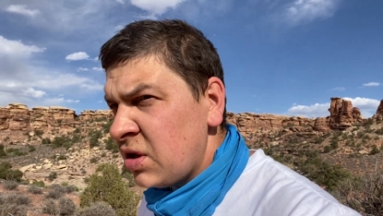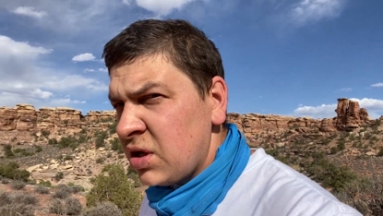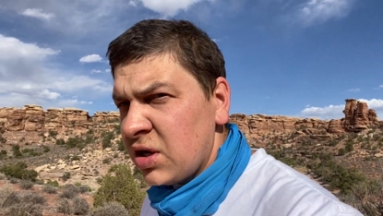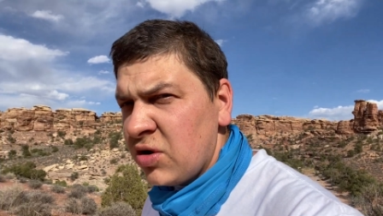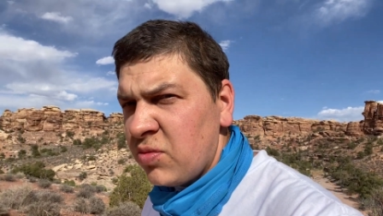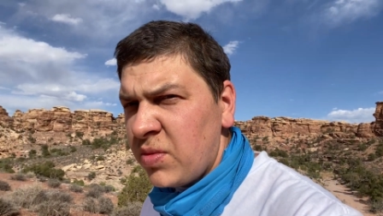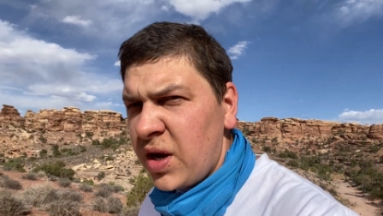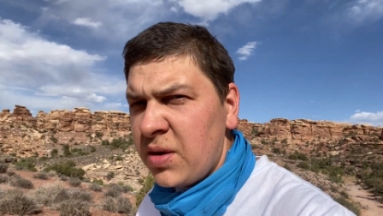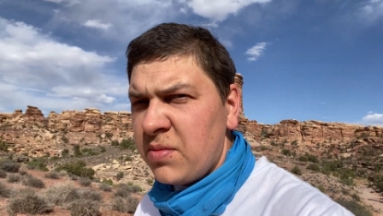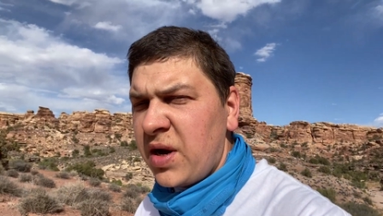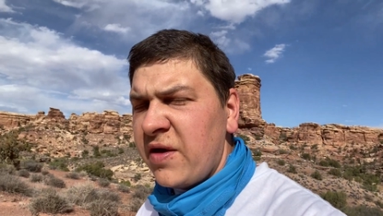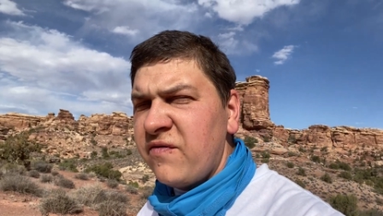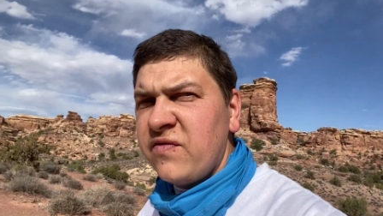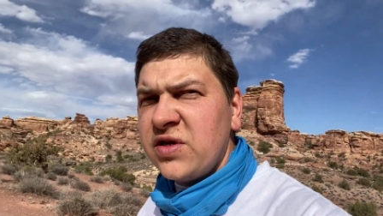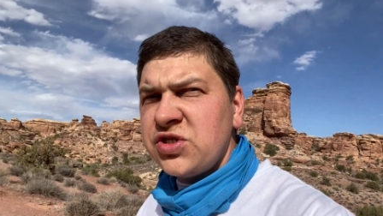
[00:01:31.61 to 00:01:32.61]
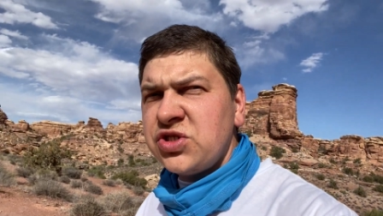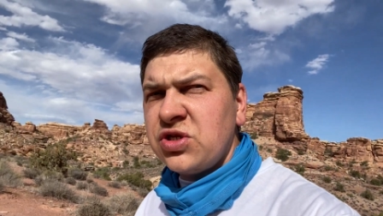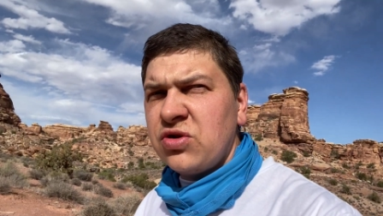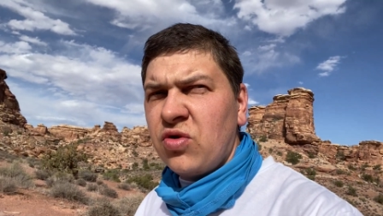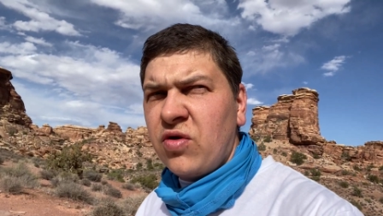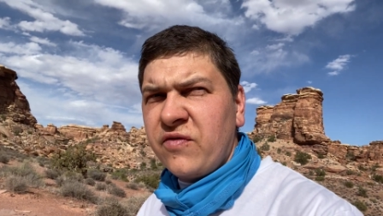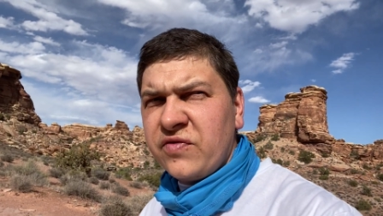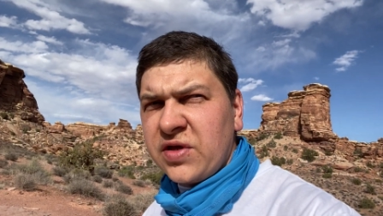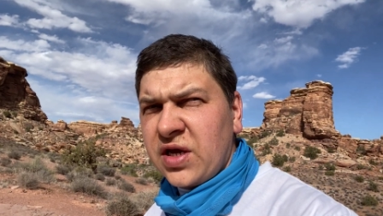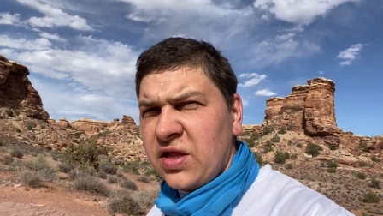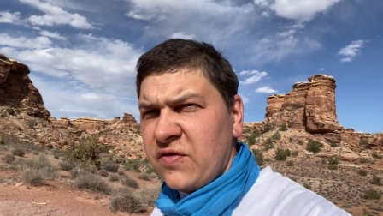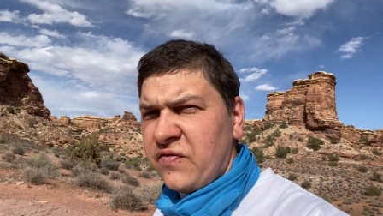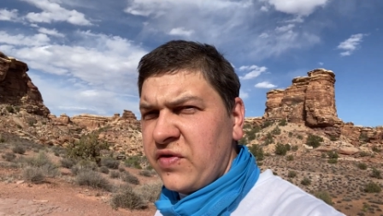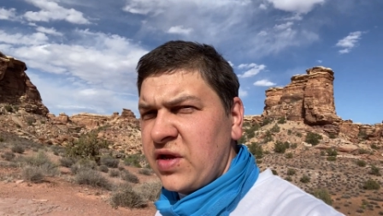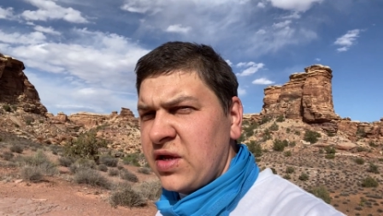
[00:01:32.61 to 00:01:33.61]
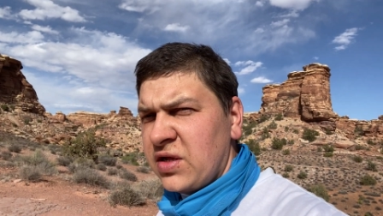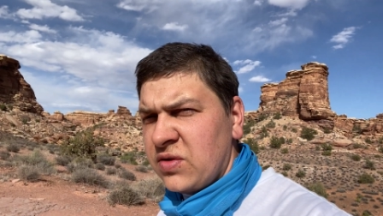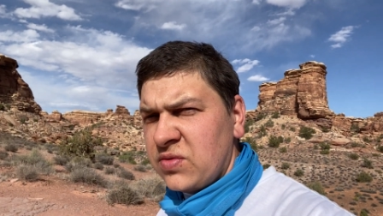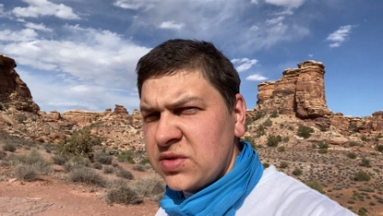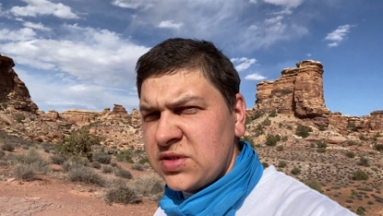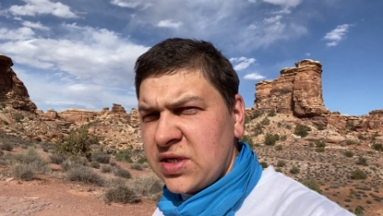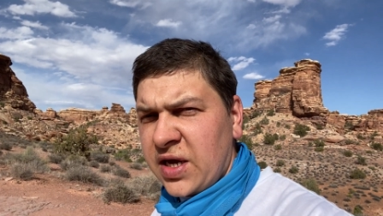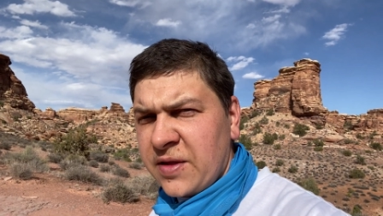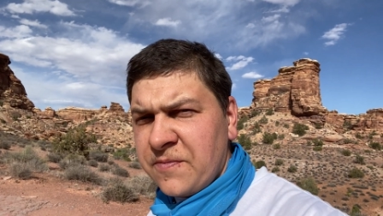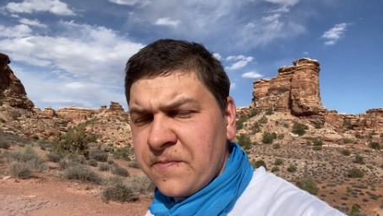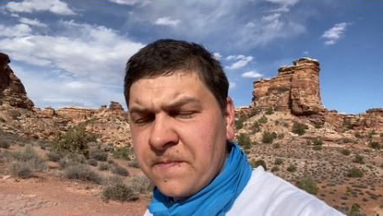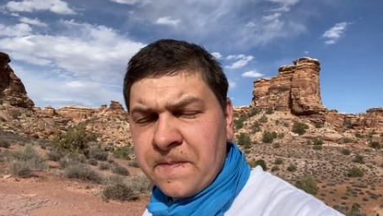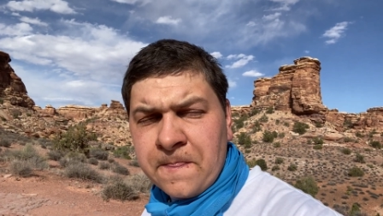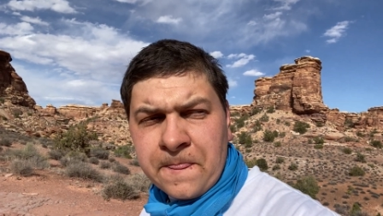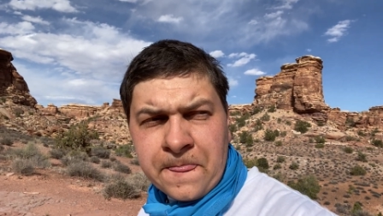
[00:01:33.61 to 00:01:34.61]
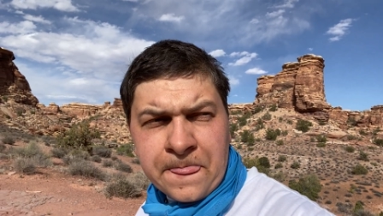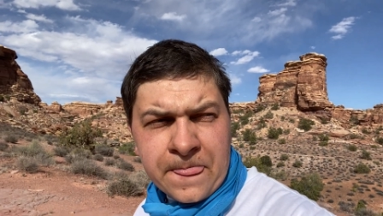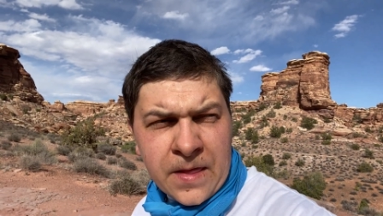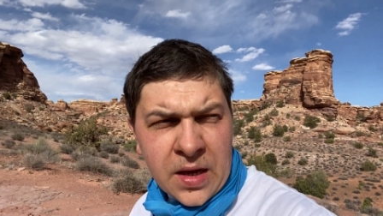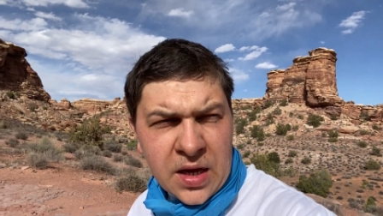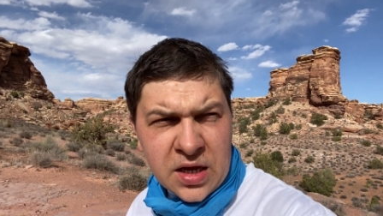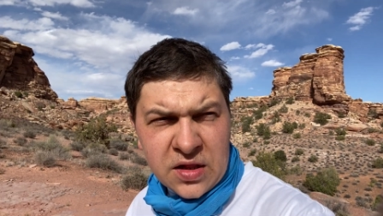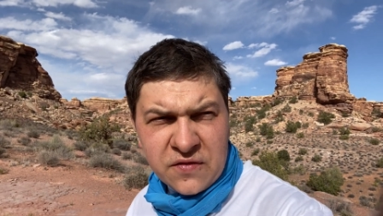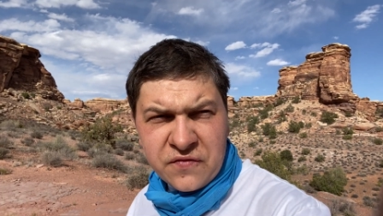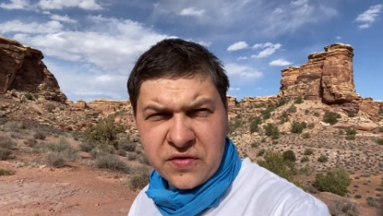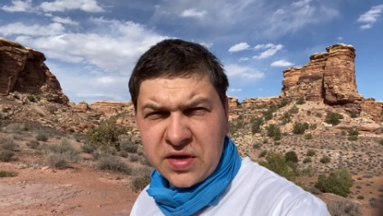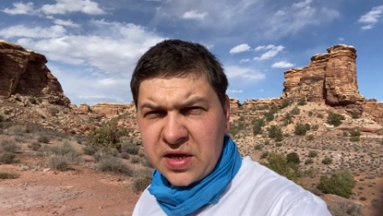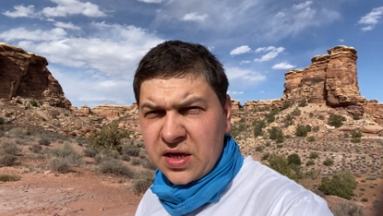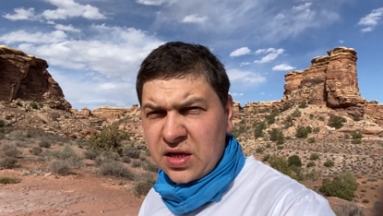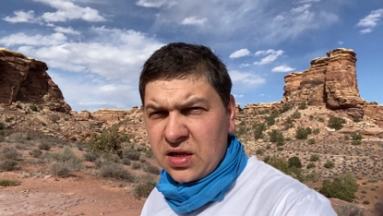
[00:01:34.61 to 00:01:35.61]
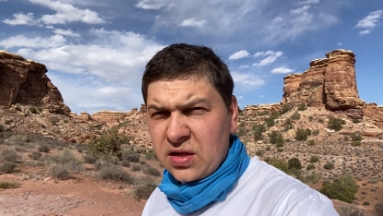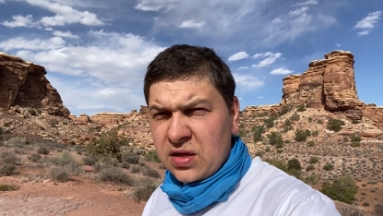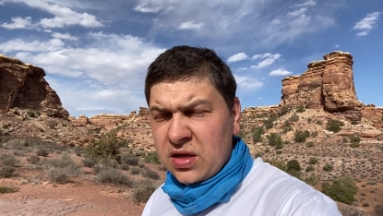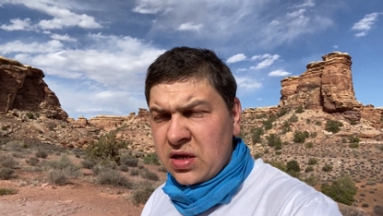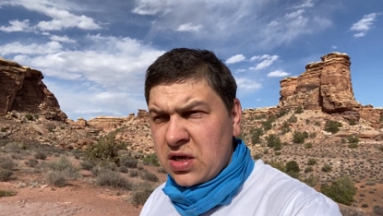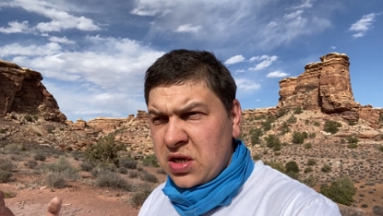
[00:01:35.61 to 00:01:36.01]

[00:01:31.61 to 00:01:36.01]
You know, my, my vision of the Elephant Hill was that Elephant Hill,